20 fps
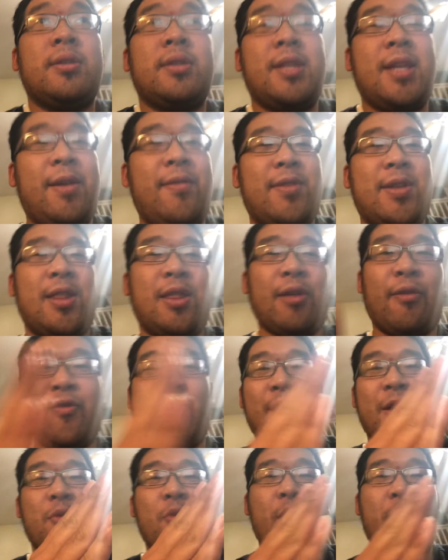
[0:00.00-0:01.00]
They even did the
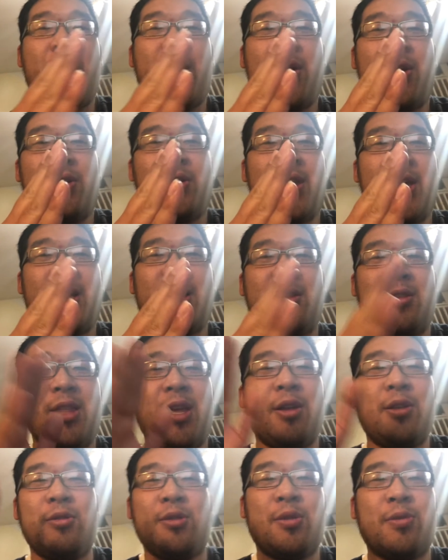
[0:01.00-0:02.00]
thing where, like,
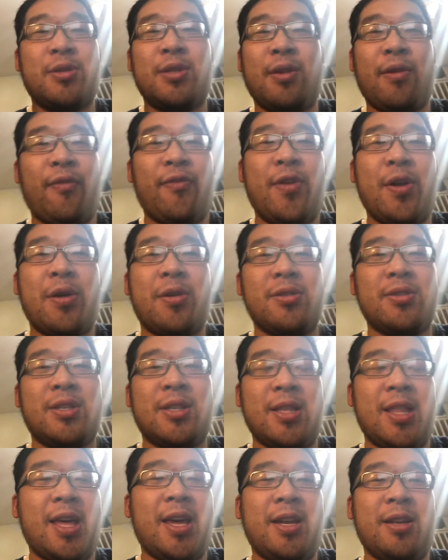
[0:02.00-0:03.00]
there was interference,
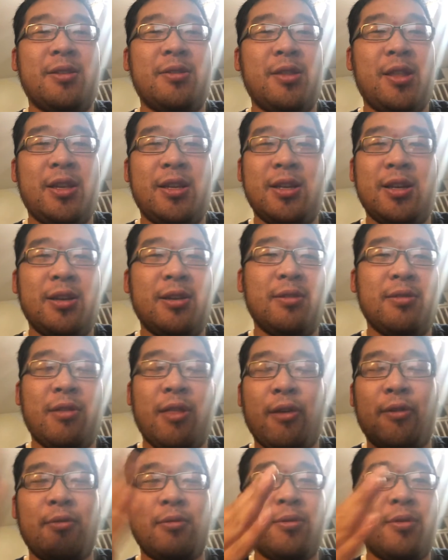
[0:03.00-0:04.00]
and then they did
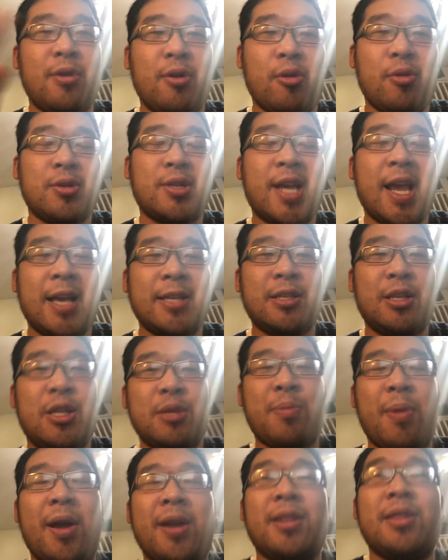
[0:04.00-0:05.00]
the Orange Cassidy
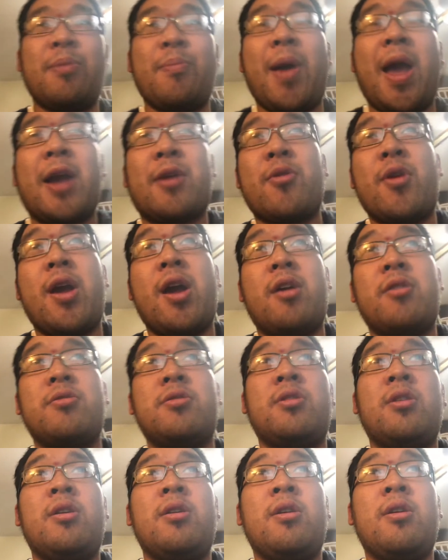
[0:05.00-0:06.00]
spot in the background.